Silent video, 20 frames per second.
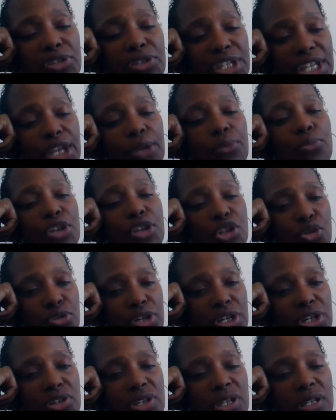deed
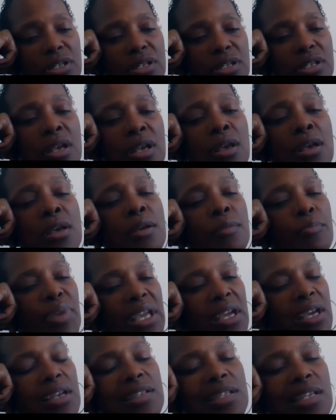restrictions
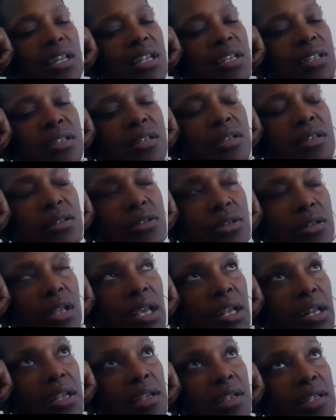because it is
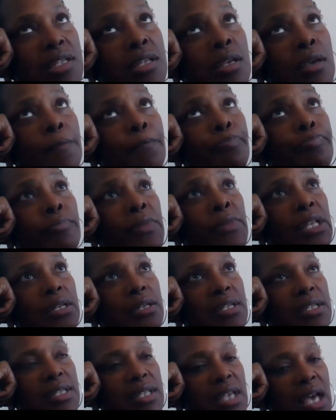
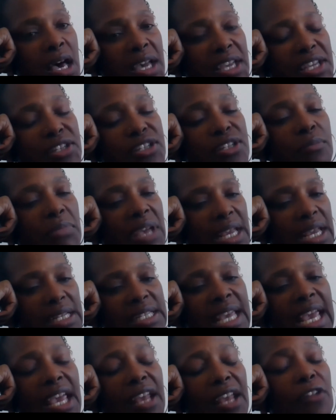designed to
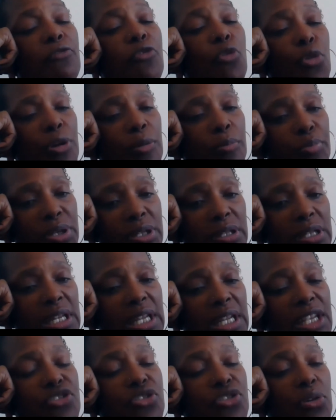maintain
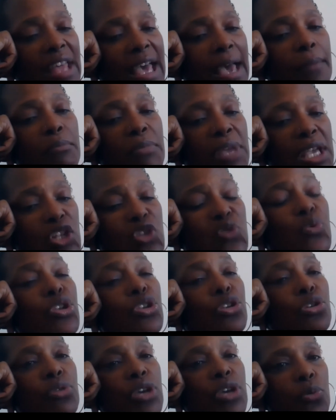affordability. So that means when
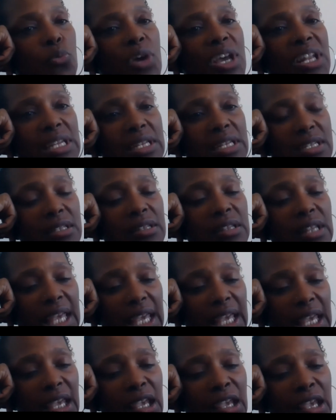you get ready to
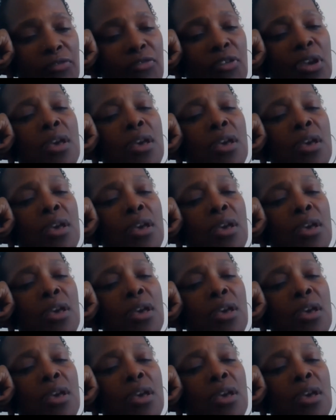leave,